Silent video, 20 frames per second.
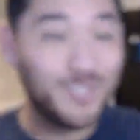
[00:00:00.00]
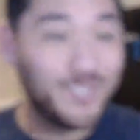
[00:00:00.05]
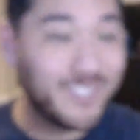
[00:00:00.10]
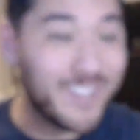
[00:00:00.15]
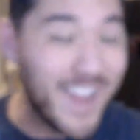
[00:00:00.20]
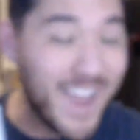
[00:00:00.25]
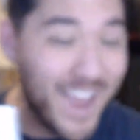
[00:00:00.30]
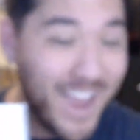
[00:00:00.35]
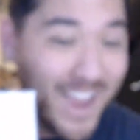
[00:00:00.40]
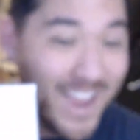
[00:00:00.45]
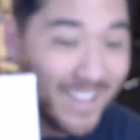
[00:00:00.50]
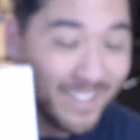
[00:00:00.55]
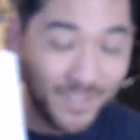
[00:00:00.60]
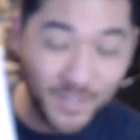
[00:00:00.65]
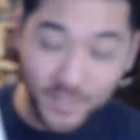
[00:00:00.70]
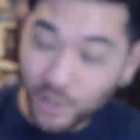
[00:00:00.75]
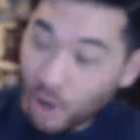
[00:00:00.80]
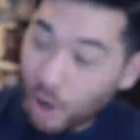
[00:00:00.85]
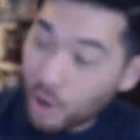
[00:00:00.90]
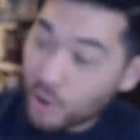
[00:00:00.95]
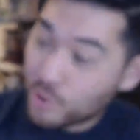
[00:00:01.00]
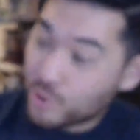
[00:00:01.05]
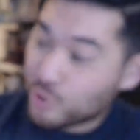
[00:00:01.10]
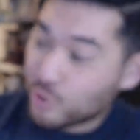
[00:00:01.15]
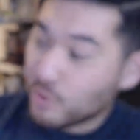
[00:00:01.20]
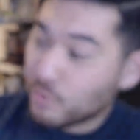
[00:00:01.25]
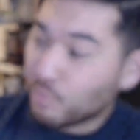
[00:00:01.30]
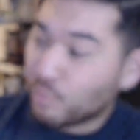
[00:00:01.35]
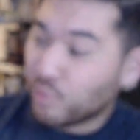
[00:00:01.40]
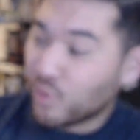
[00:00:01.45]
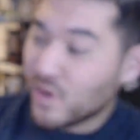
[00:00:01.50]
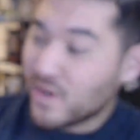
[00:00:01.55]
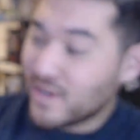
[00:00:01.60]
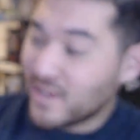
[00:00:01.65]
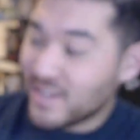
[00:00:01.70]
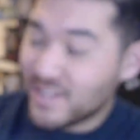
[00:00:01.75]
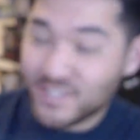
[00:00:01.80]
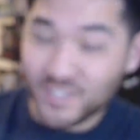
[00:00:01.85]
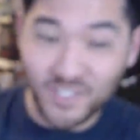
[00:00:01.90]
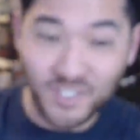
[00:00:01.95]
Dang, this Art Germ print
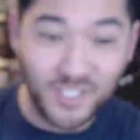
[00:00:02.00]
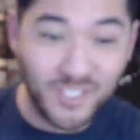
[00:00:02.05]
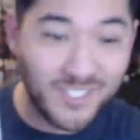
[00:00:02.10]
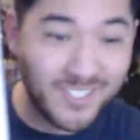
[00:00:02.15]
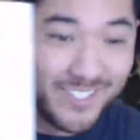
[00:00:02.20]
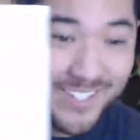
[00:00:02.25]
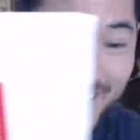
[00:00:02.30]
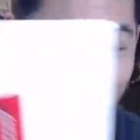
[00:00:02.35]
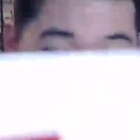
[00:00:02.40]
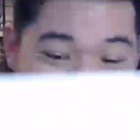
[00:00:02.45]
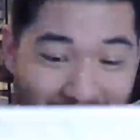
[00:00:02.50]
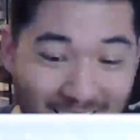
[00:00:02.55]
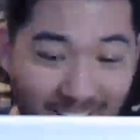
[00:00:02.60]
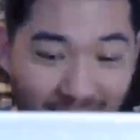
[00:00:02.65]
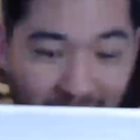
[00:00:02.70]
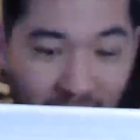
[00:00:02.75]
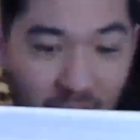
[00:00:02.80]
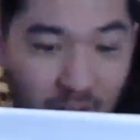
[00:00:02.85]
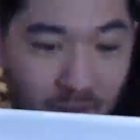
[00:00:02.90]
is sick.